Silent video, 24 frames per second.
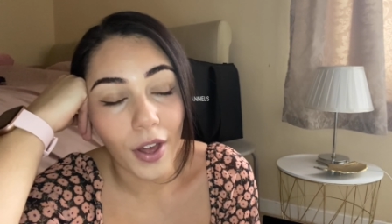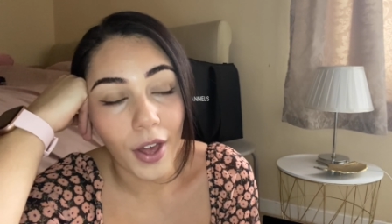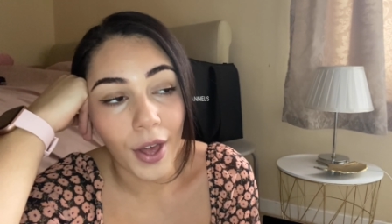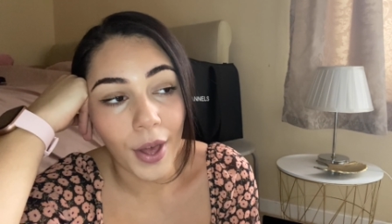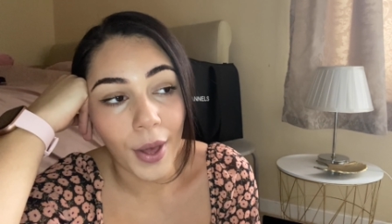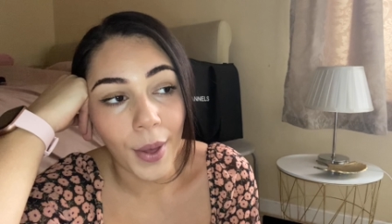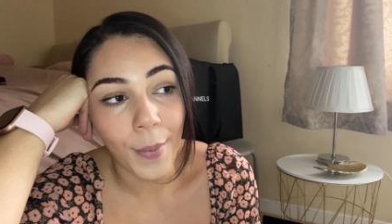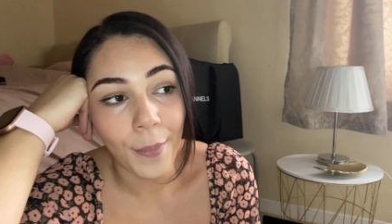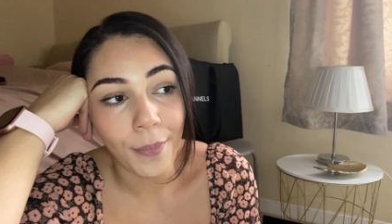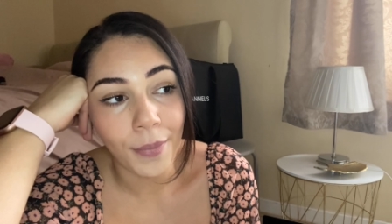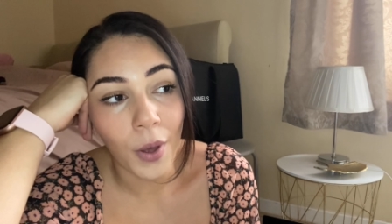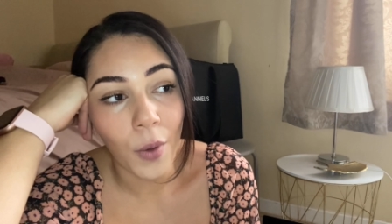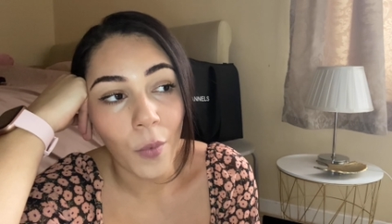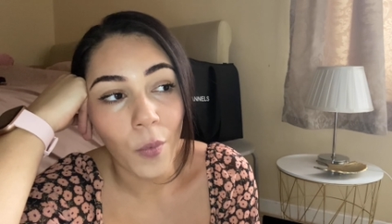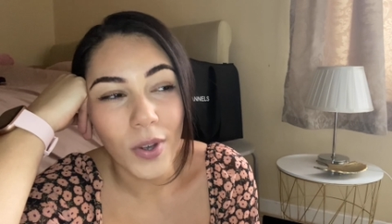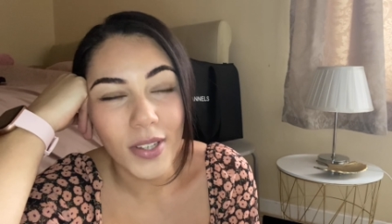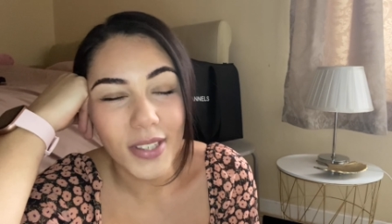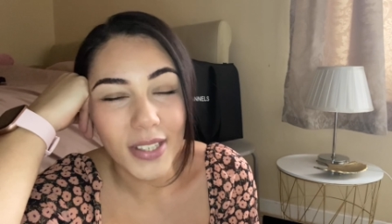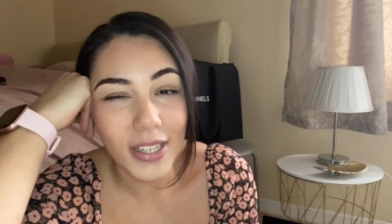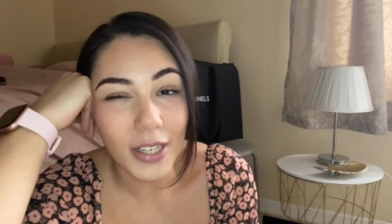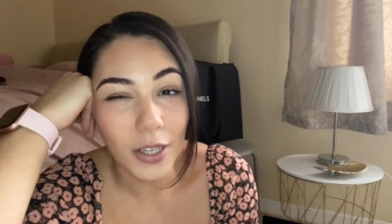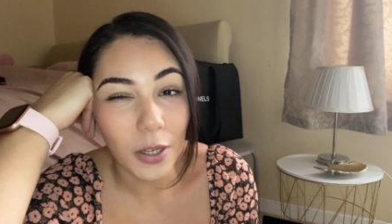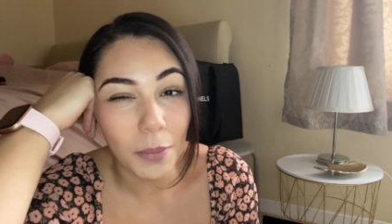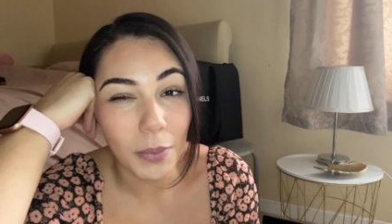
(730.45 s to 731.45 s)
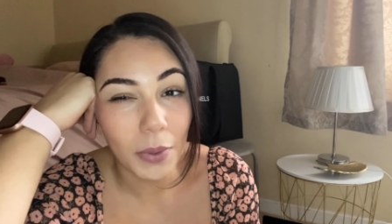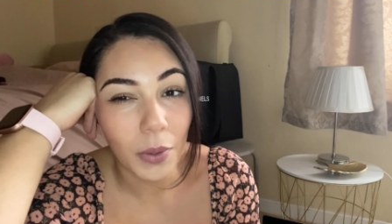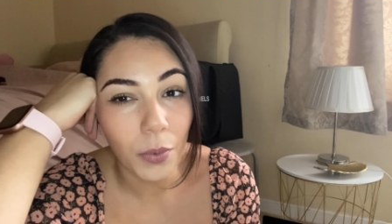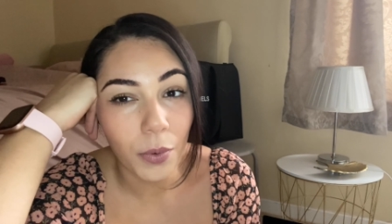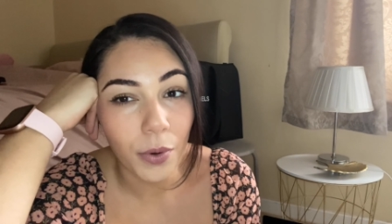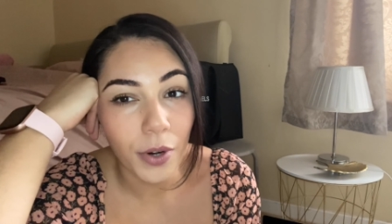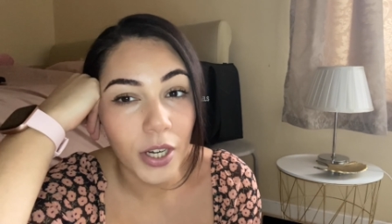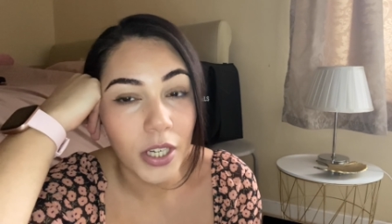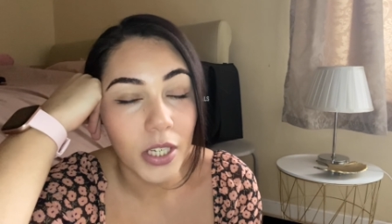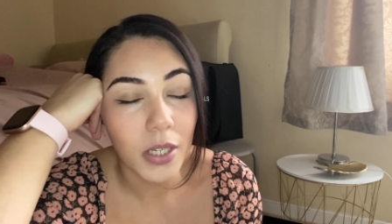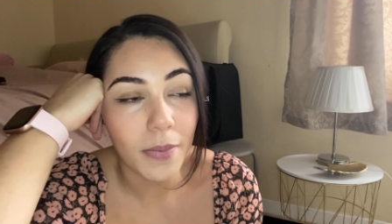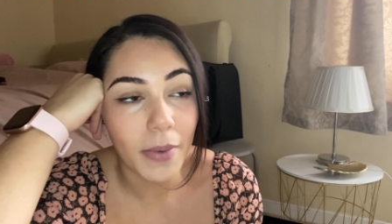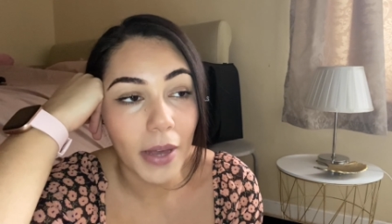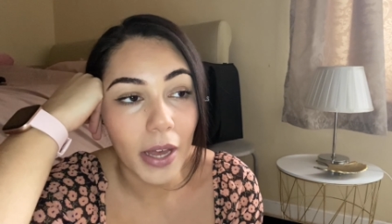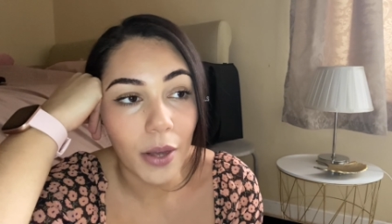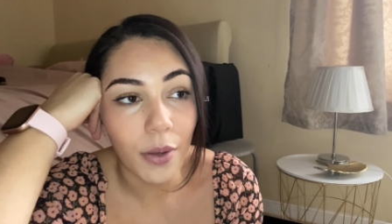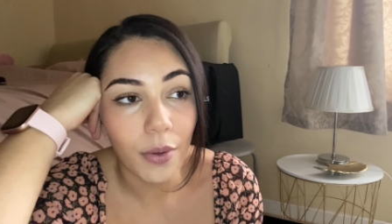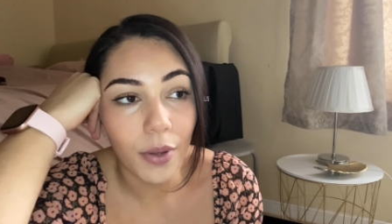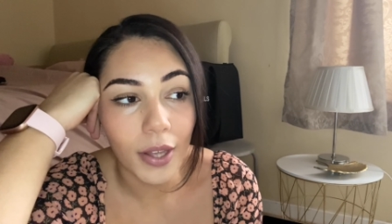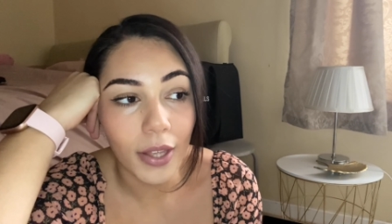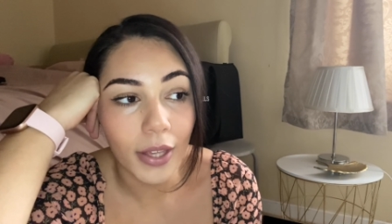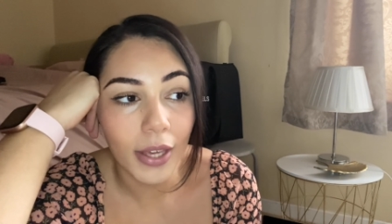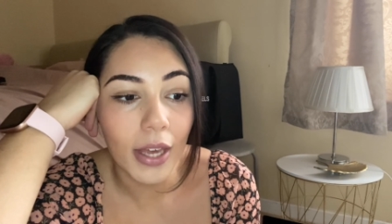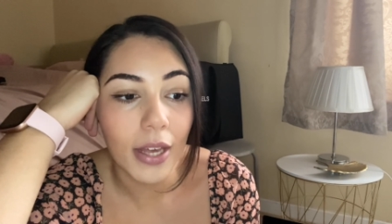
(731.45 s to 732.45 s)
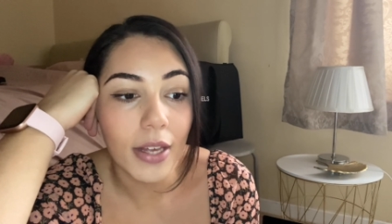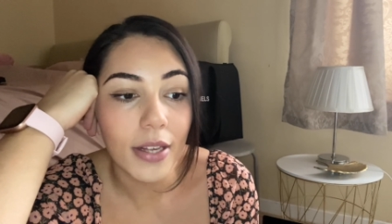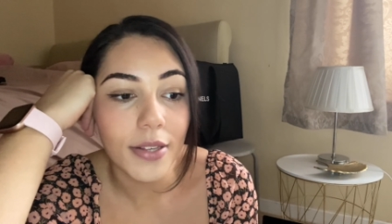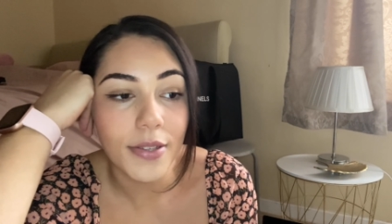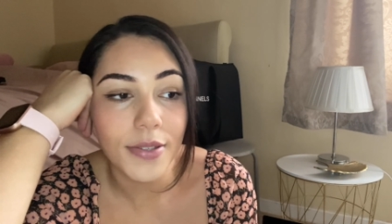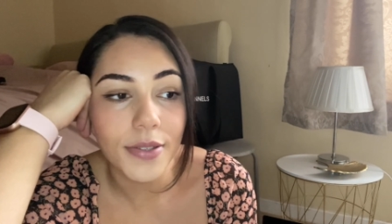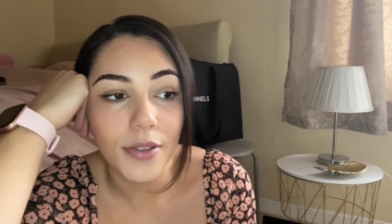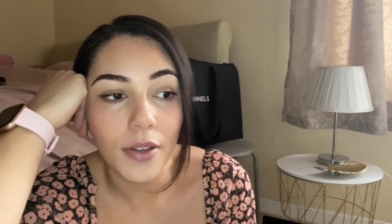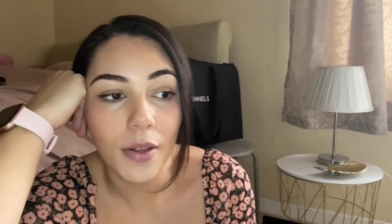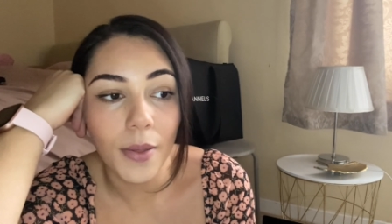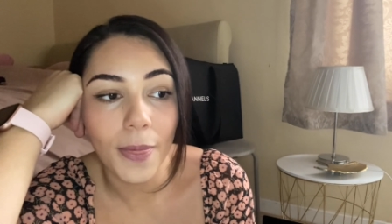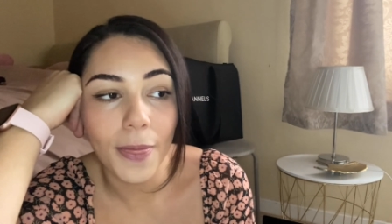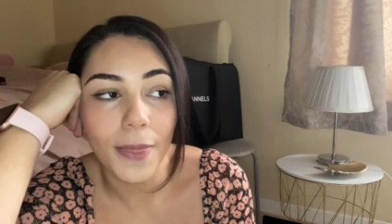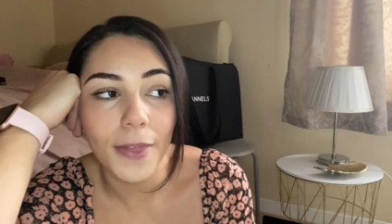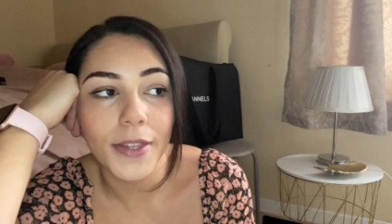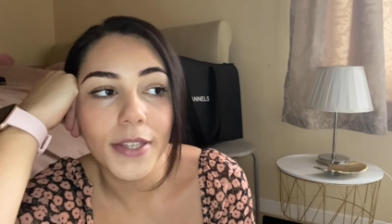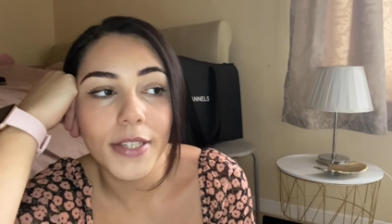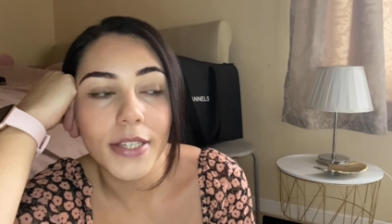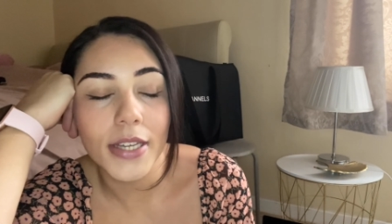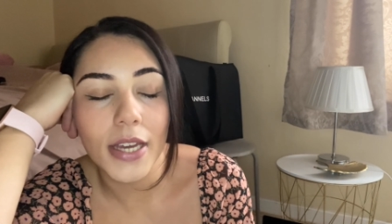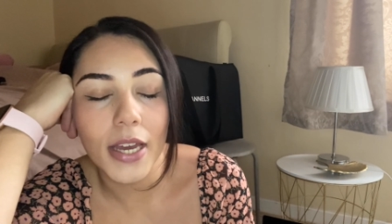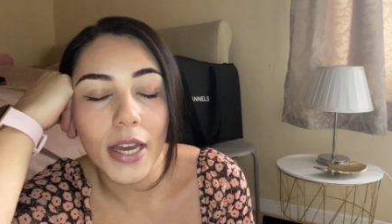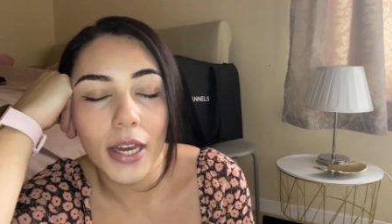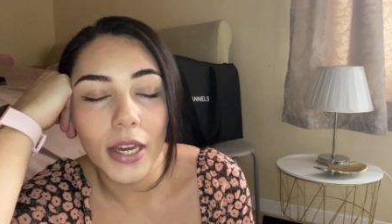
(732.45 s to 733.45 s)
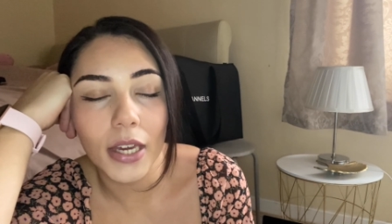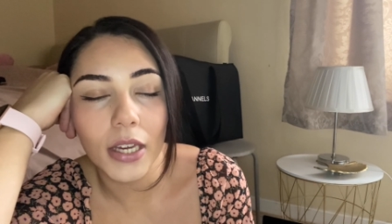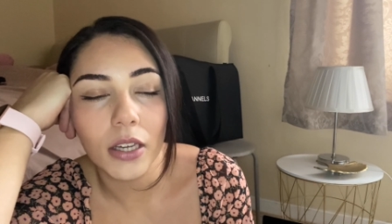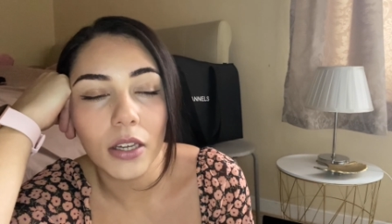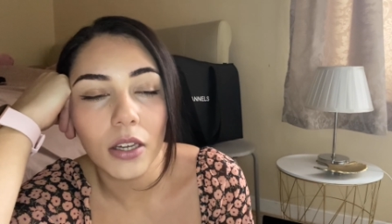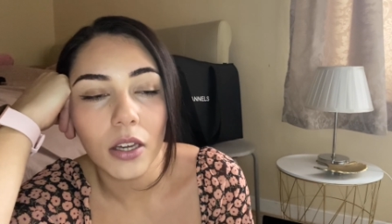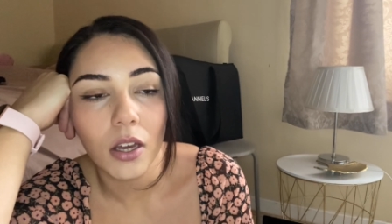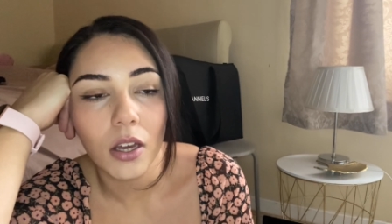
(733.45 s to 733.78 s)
I was a little bit worried about, I guess, on the day,